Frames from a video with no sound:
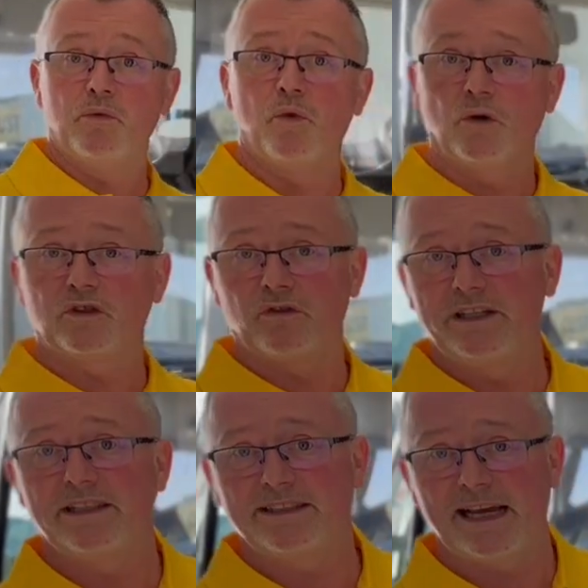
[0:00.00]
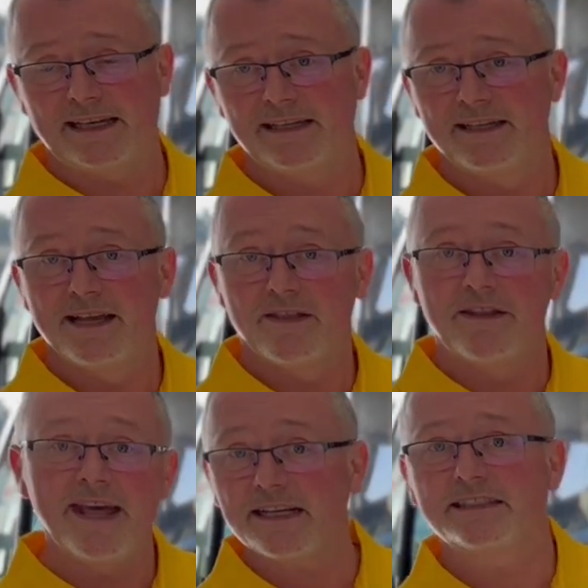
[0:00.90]
your water in your tank. The
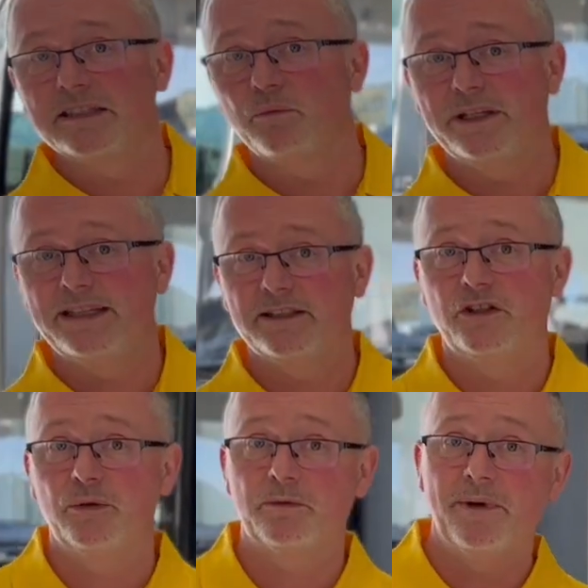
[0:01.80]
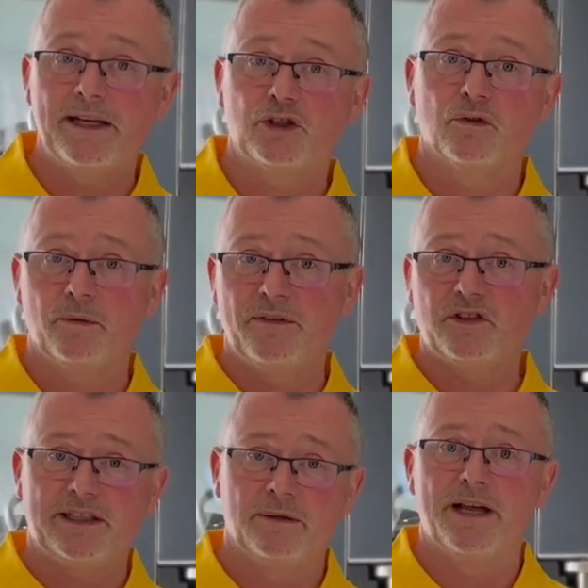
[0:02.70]
next thing we need to do is make sure that we've
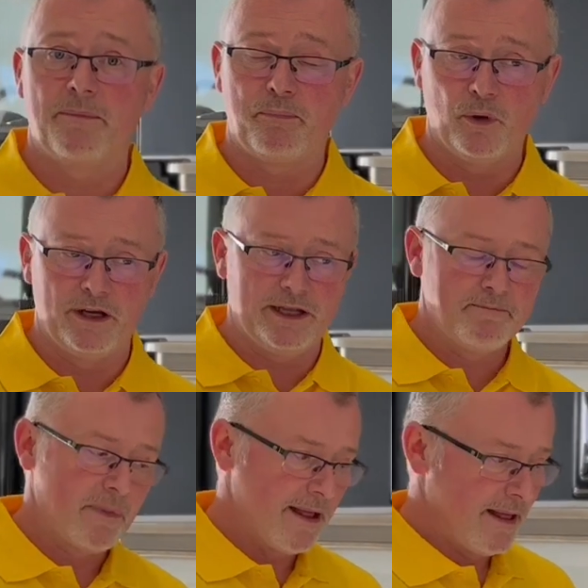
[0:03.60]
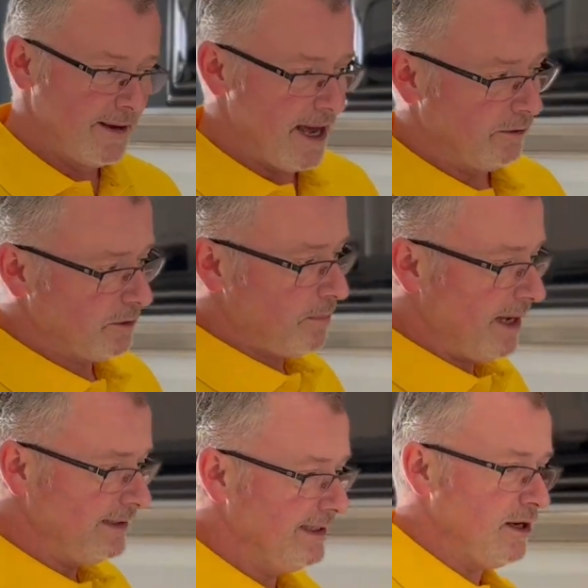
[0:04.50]
sealed our boiler. Now,
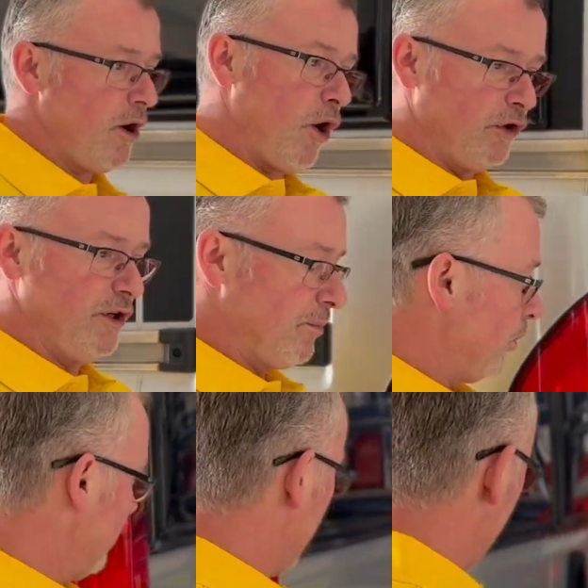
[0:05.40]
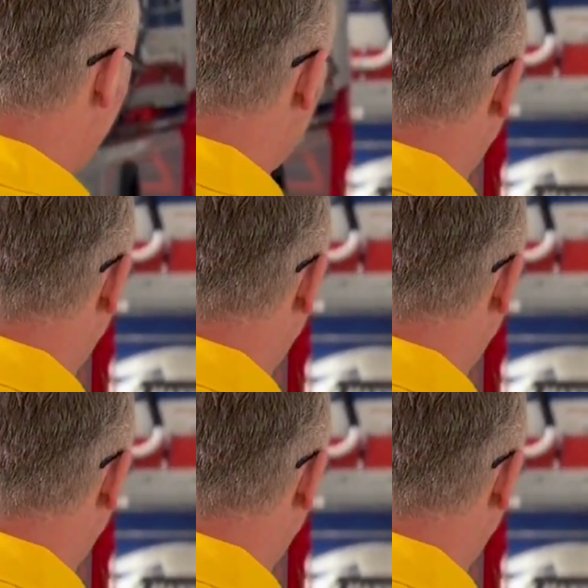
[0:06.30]
depending on your boiler, there are a